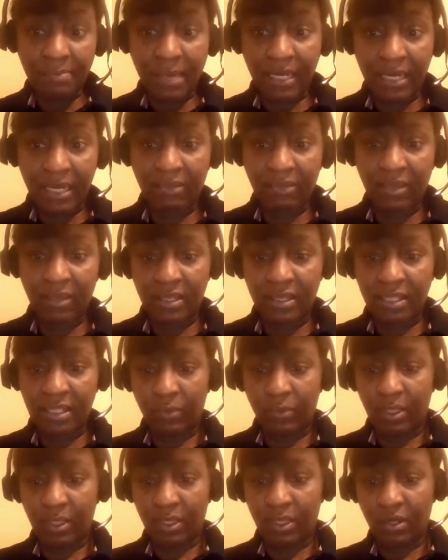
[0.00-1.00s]
many things
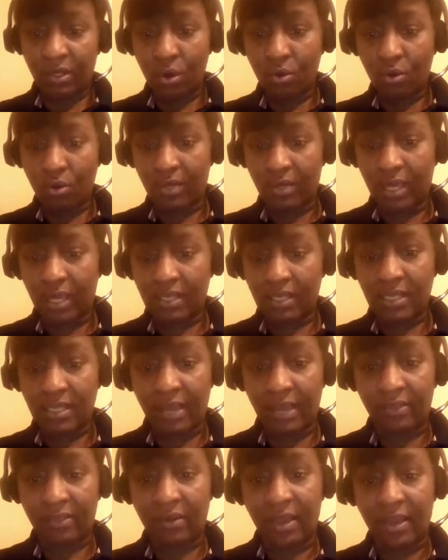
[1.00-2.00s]
that we can co create
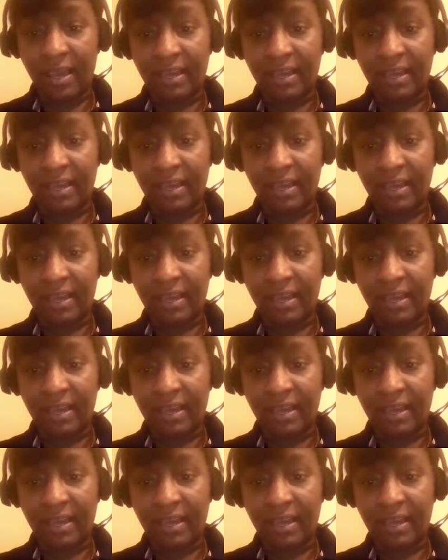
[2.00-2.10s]
together.